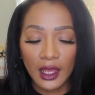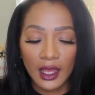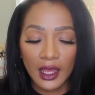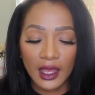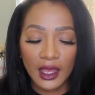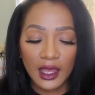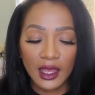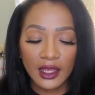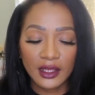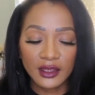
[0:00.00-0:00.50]

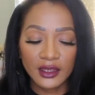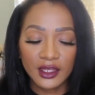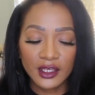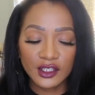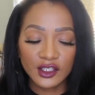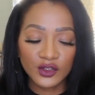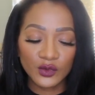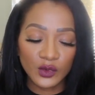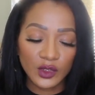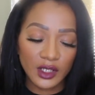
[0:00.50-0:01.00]
and
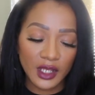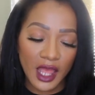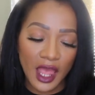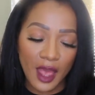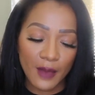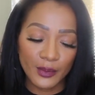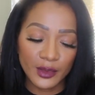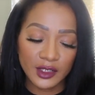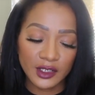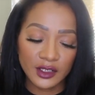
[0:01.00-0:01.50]
this one
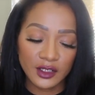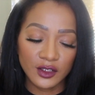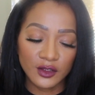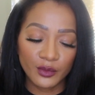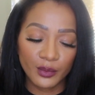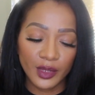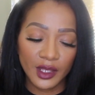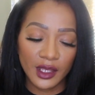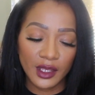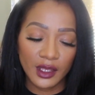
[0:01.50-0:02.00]
happens
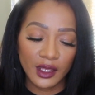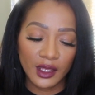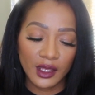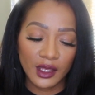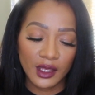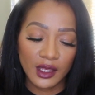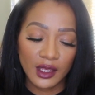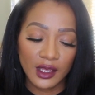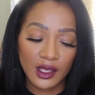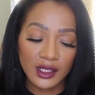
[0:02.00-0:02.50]
to
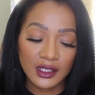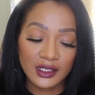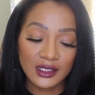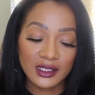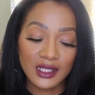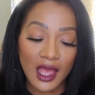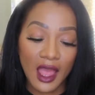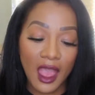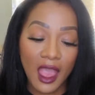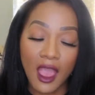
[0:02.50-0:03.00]
be
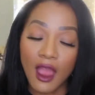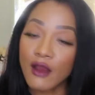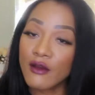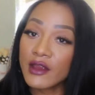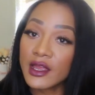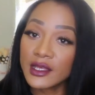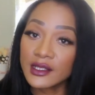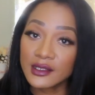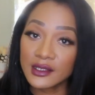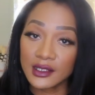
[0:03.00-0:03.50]

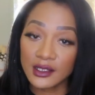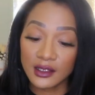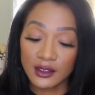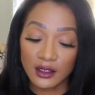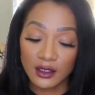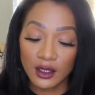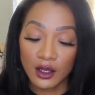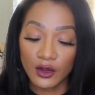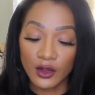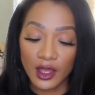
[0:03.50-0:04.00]
Saharet
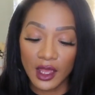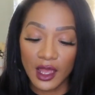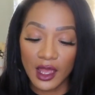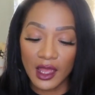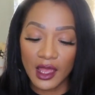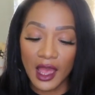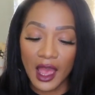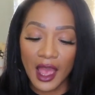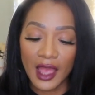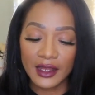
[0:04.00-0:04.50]

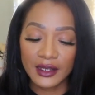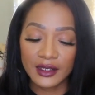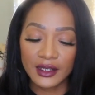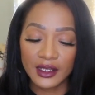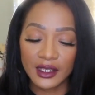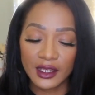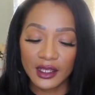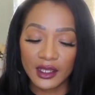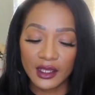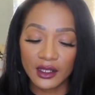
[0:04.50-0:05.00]
okay I
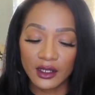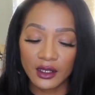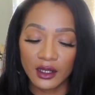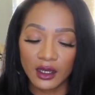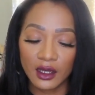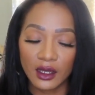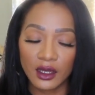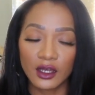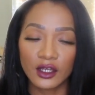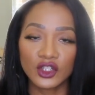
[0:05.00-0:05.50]
did
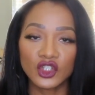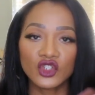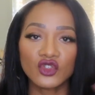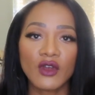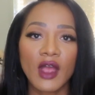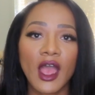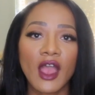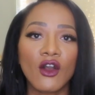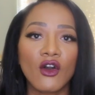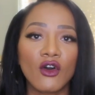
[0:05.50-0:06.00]
uh,
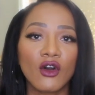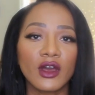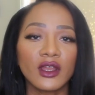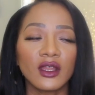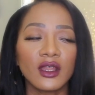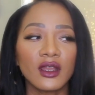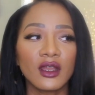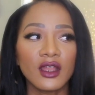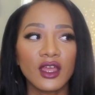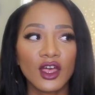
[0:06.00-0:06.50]
try
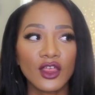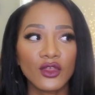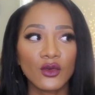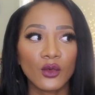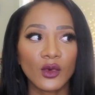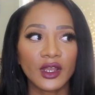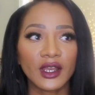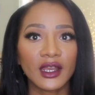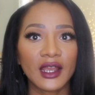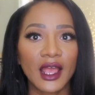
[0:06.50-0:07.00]
on
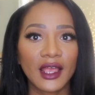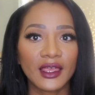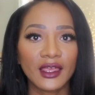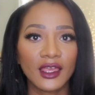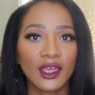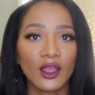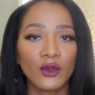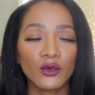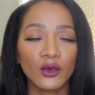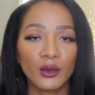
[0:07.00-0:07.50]
another one and I
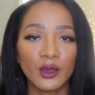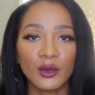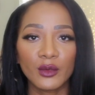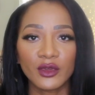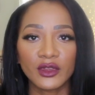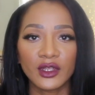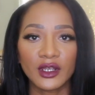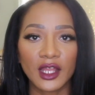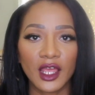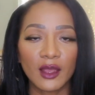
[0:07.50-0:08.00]
can't
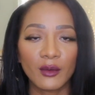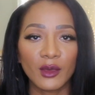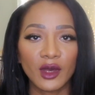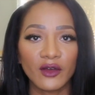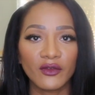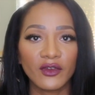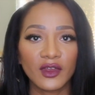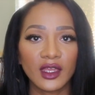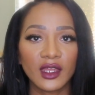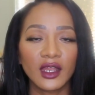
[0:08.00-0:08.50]
remember the name
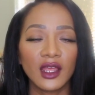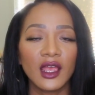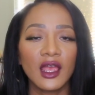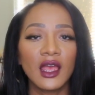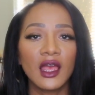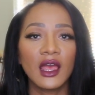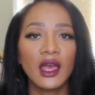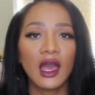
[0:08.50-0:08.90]
of it